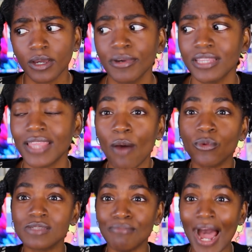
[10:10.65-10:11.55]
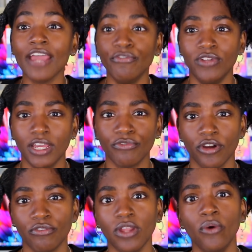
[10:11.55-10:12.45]
But that was my flavor
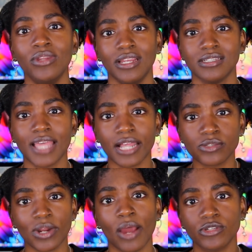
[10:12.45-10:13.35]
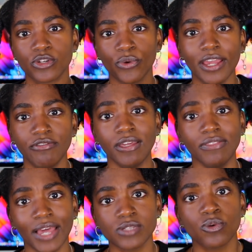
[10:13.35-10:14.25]
of loneliness. That's what I was craving.
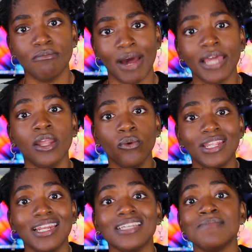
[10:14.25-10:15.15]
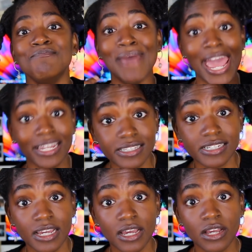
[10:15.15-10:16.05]
That's what my loneliness
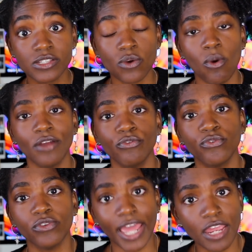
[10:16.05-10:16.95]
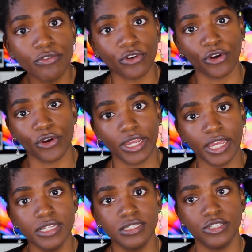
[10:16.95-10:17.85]
meant. So what flavor
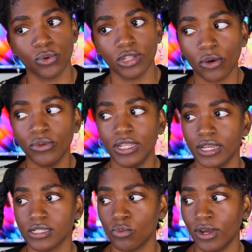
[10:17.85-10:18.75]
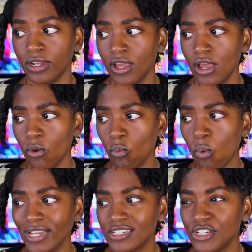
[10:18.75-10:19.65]
is your loneliness?
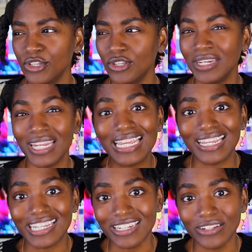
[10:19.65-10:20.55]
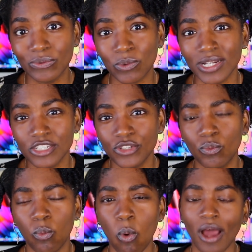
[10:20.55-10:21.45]
What do you need? What do you
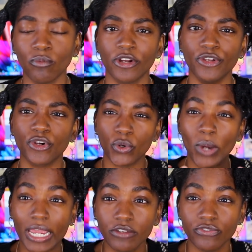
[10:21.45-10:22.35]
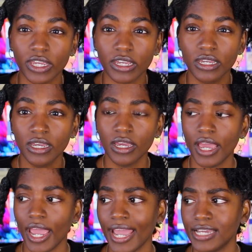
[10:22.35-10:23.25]
want? What are you craving?
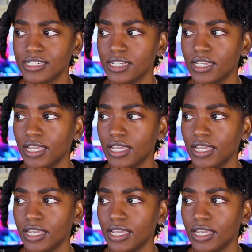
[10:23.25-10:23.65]
And